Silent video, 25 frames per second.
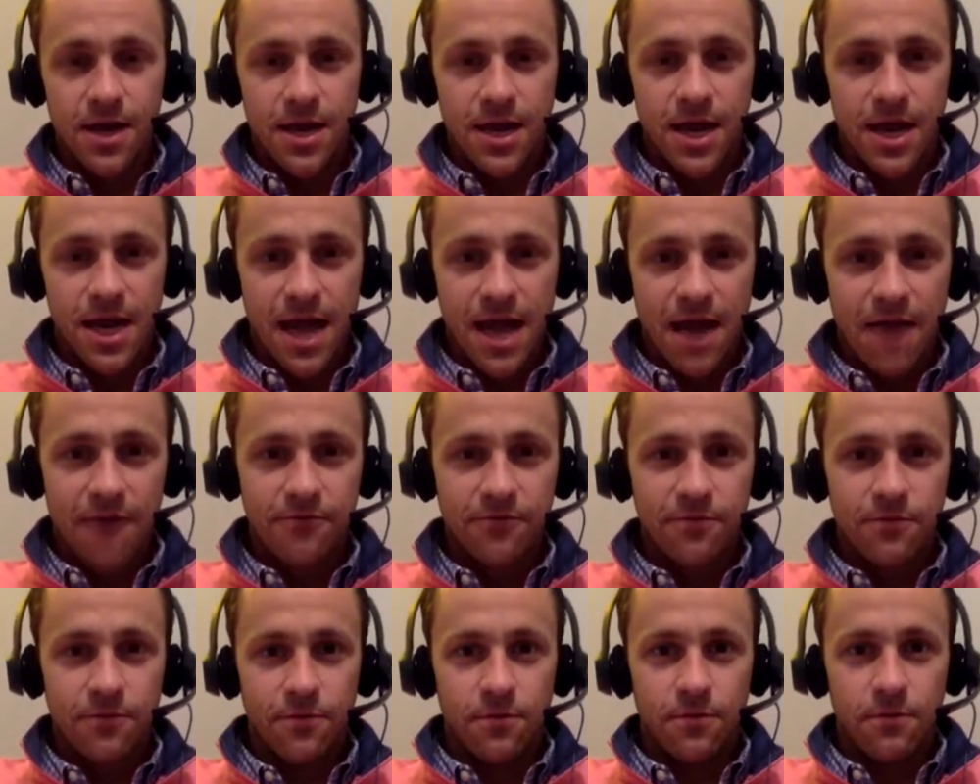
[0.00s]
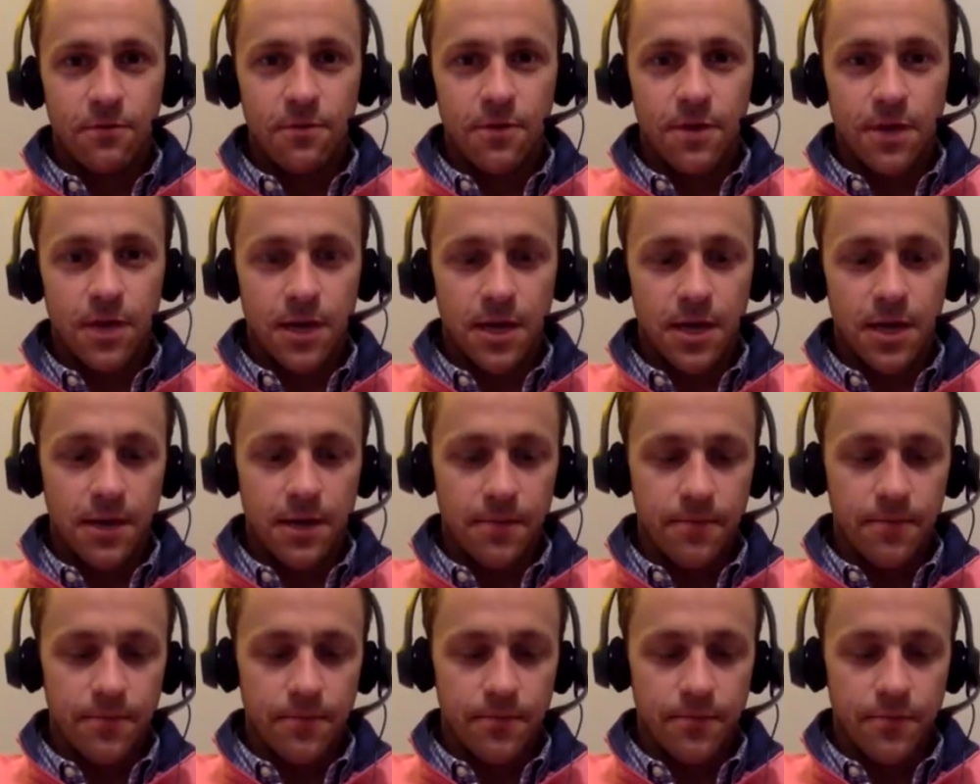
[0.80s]
And after
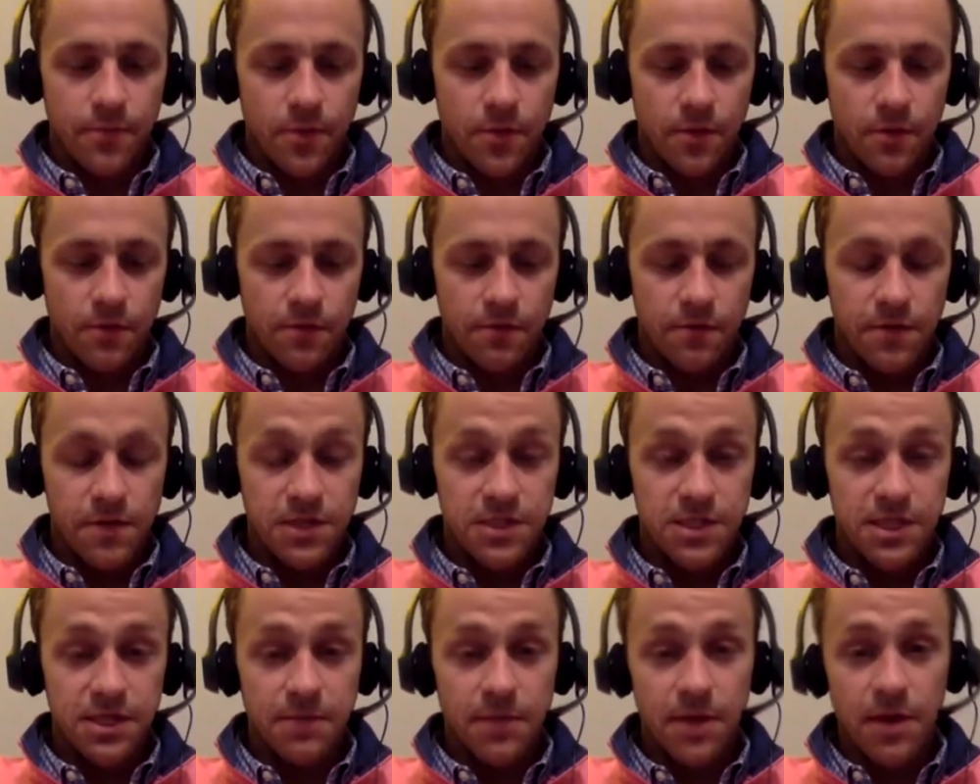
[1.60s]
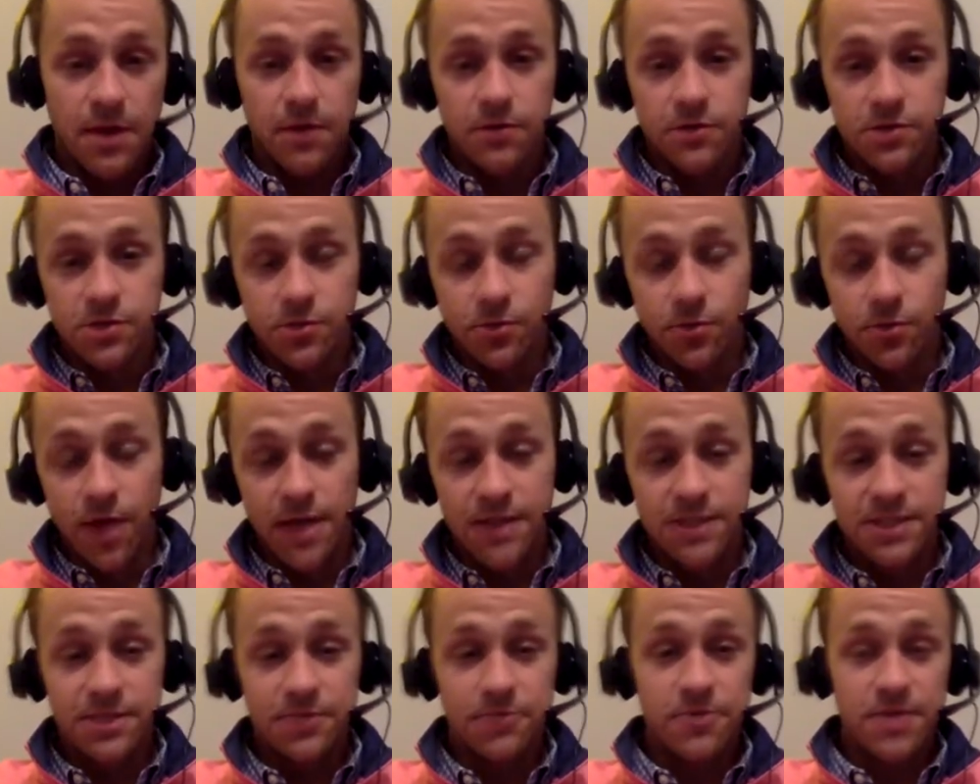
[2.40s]
um, finishing medical school, I
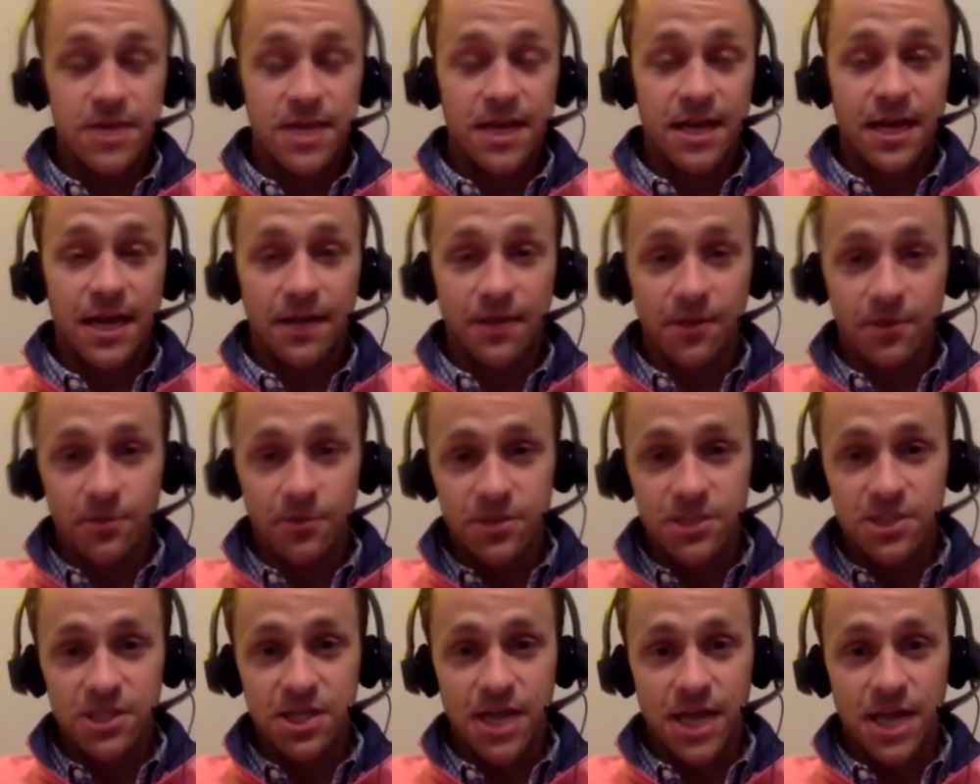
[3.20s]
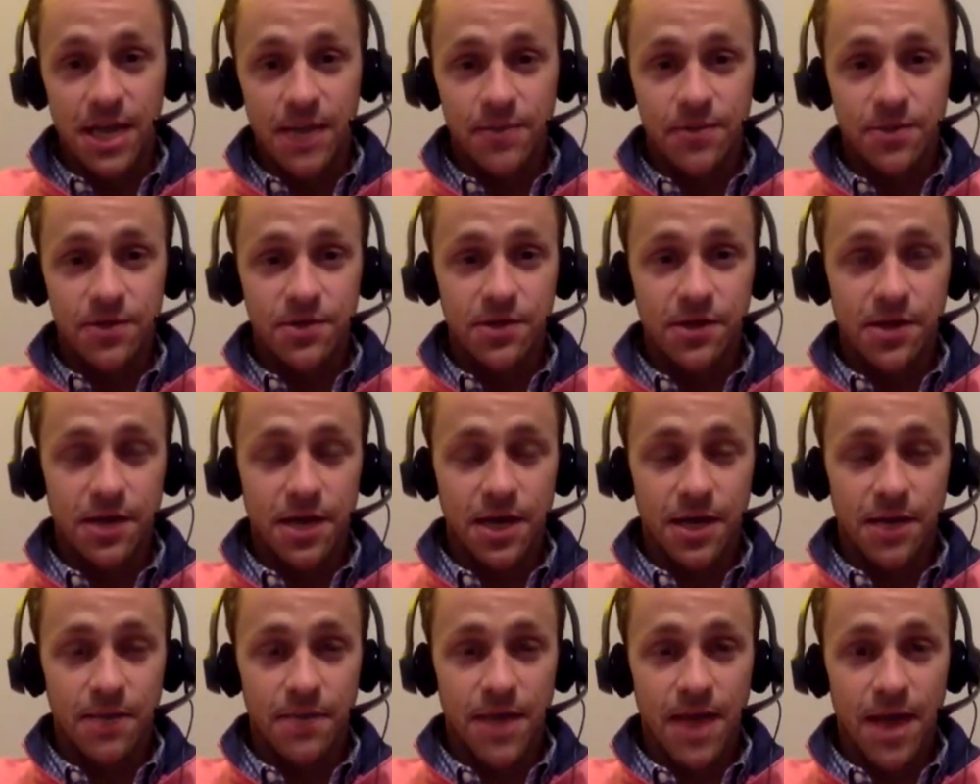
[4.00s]
actually reconnected with James
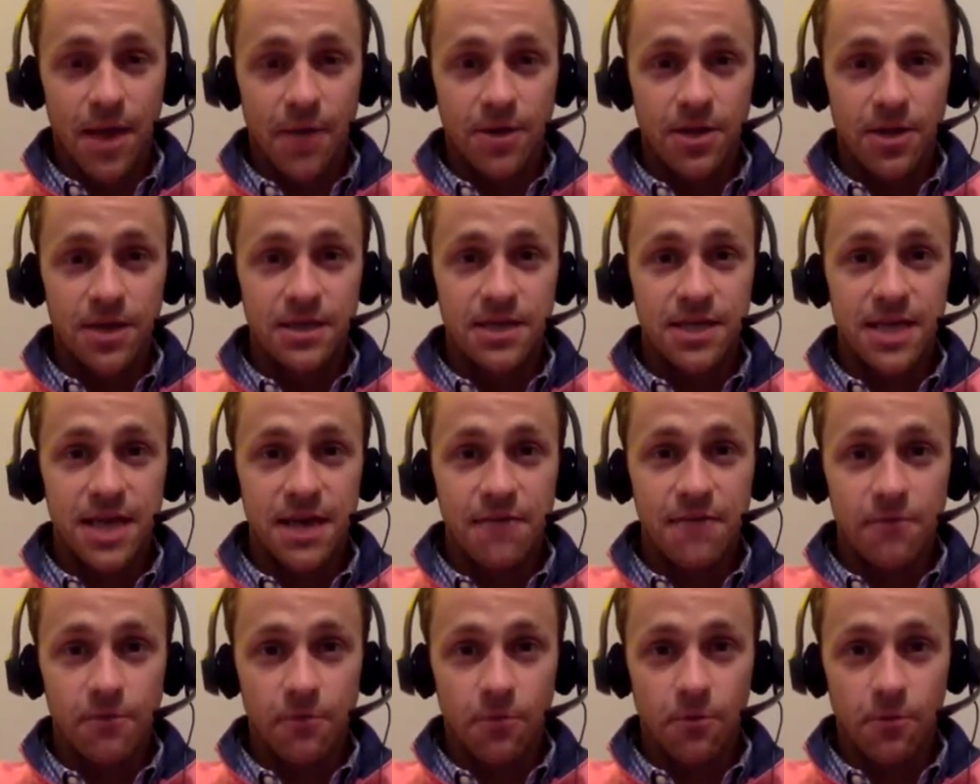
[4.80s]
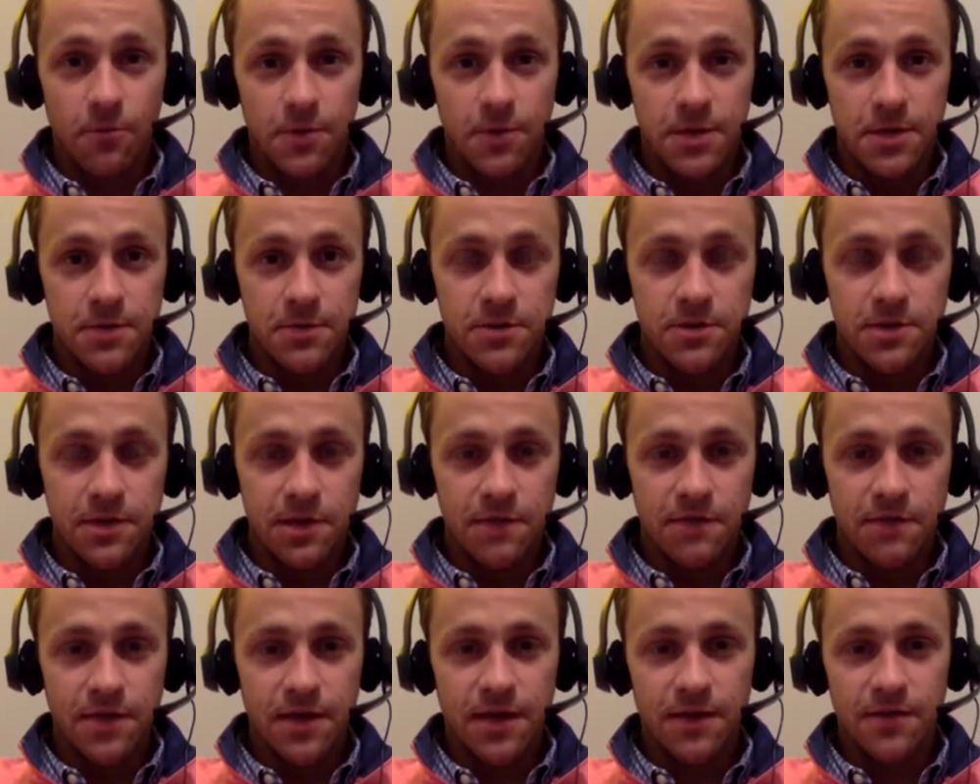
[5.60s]
um, out in Denver where he was
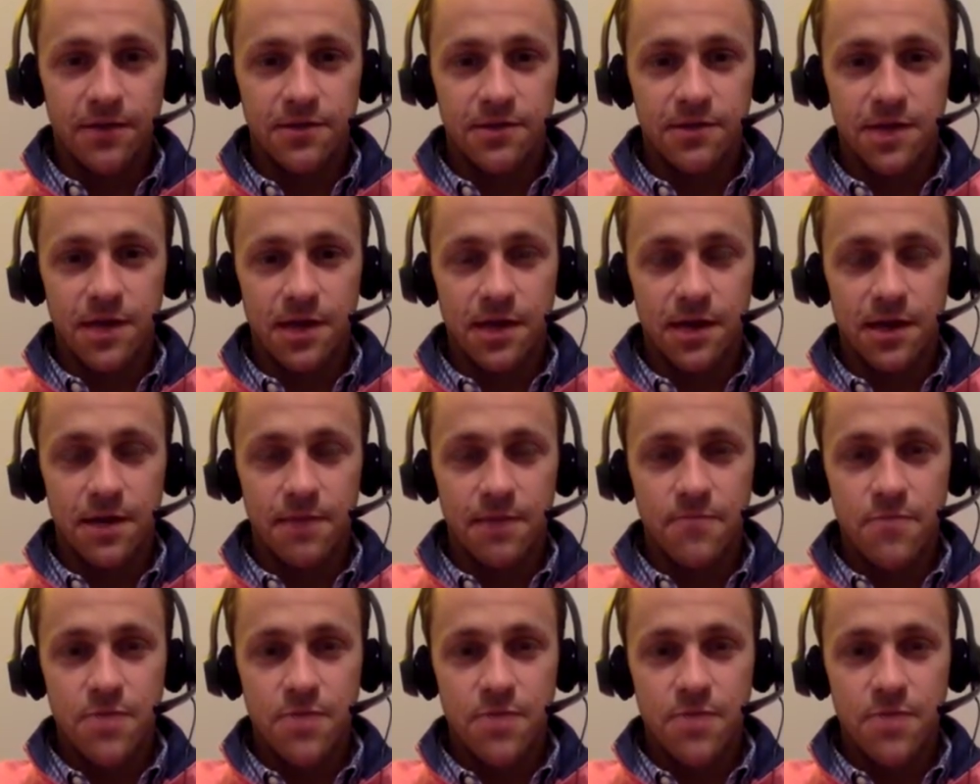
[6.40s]
living at the time.